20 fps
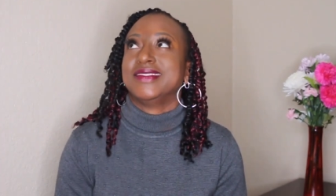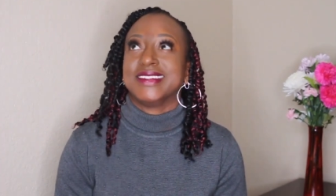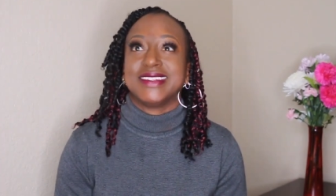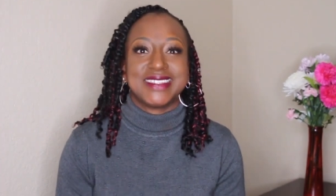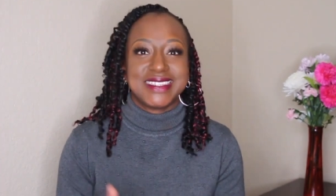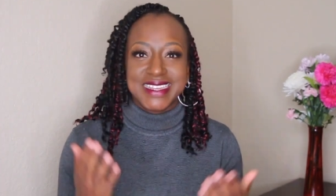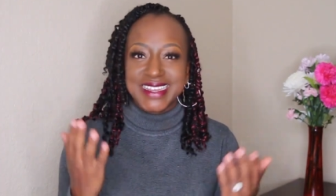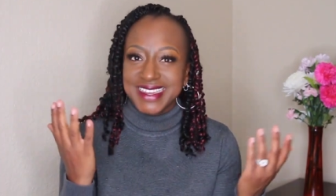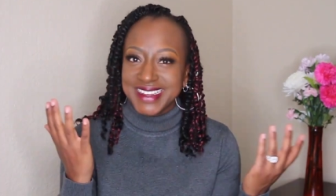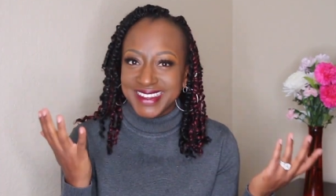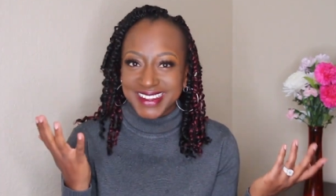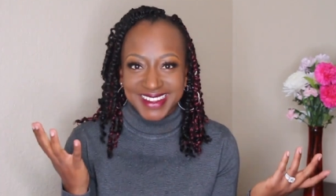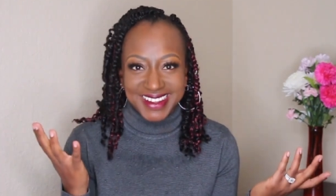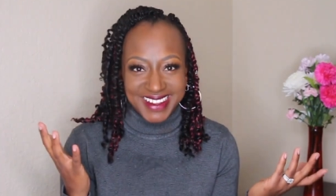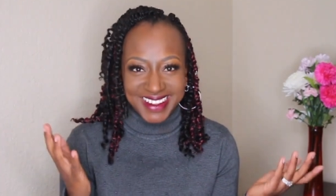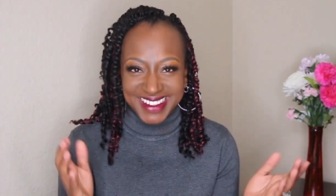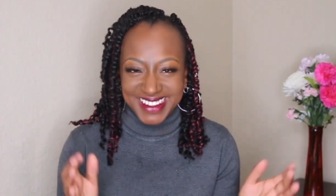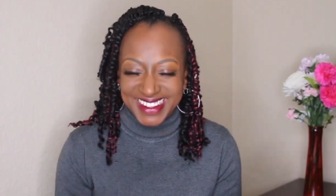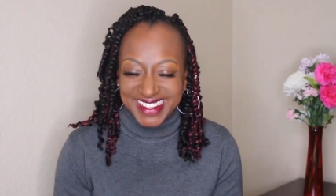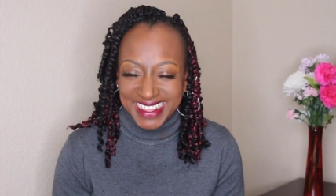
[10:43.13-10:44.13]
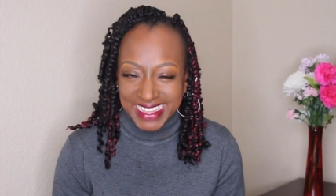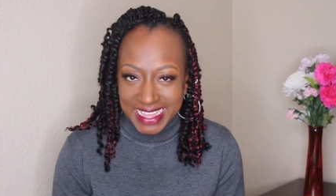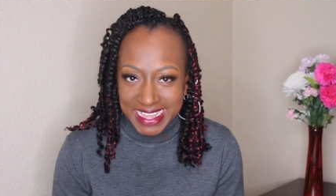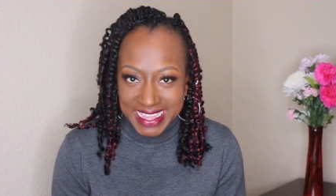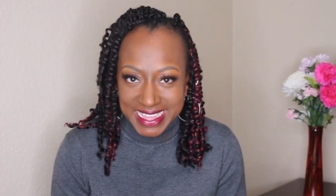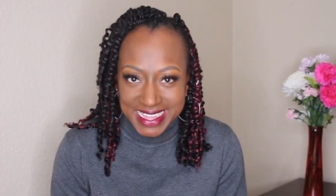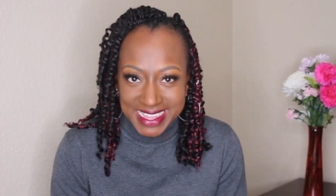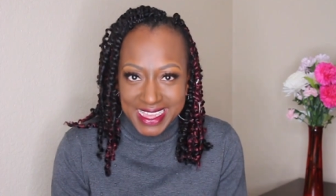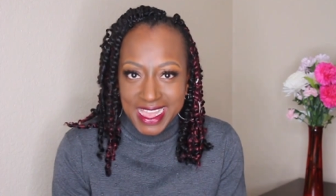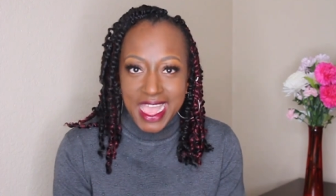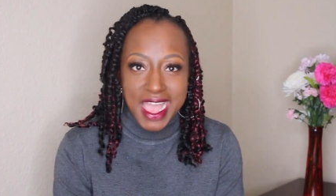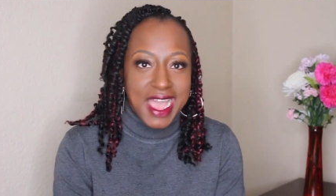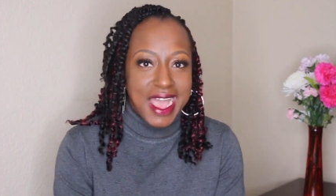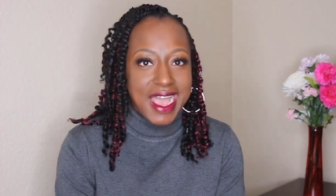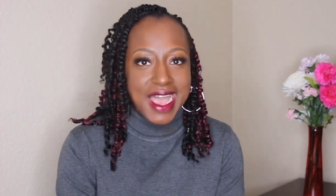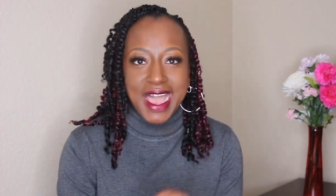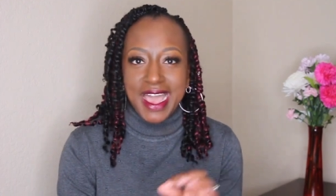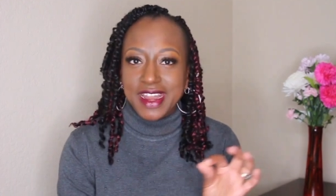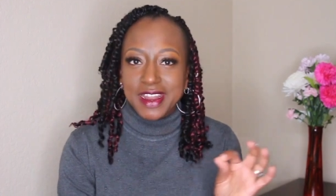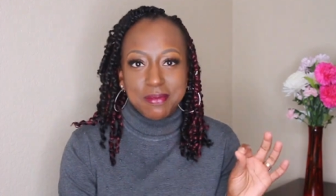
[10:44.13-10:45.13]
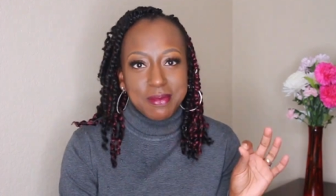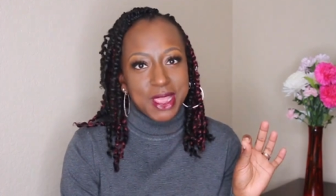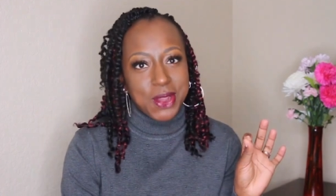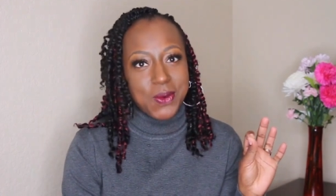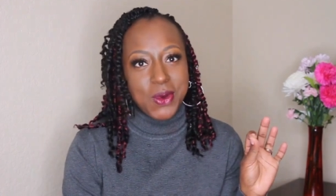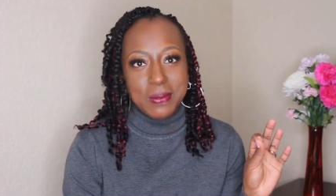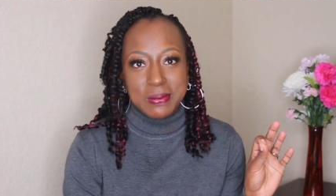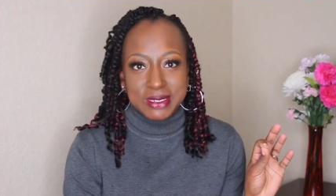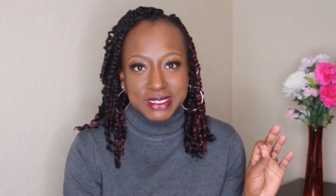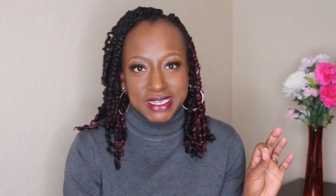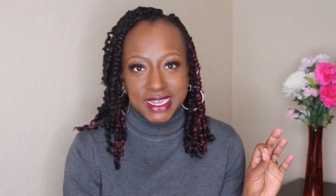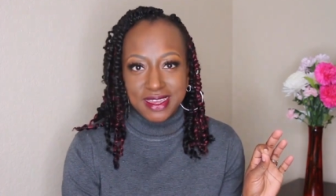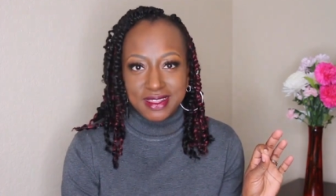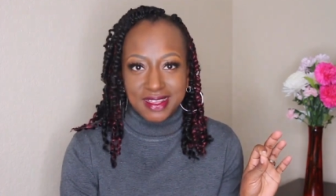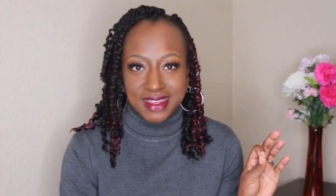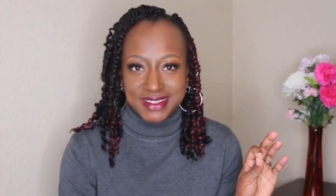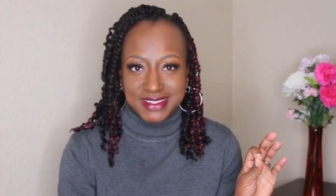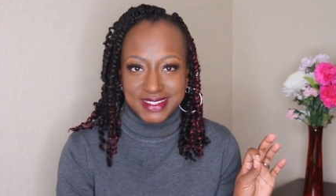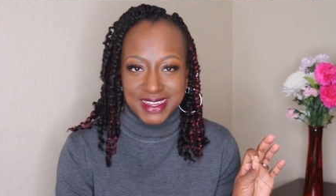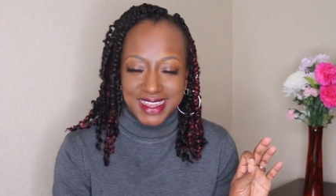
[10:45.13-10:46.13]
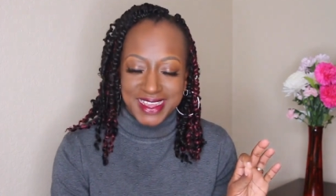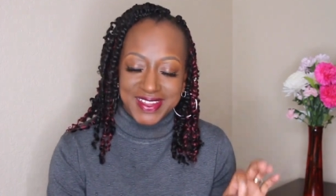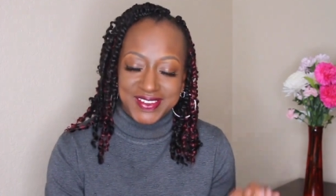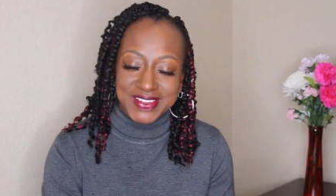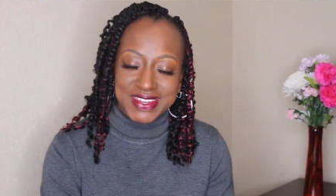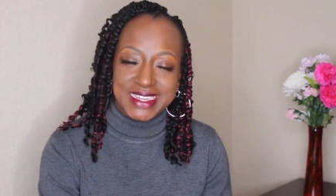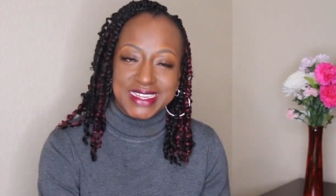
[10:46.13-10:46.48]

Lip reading: see? I didn't make one mistake last time.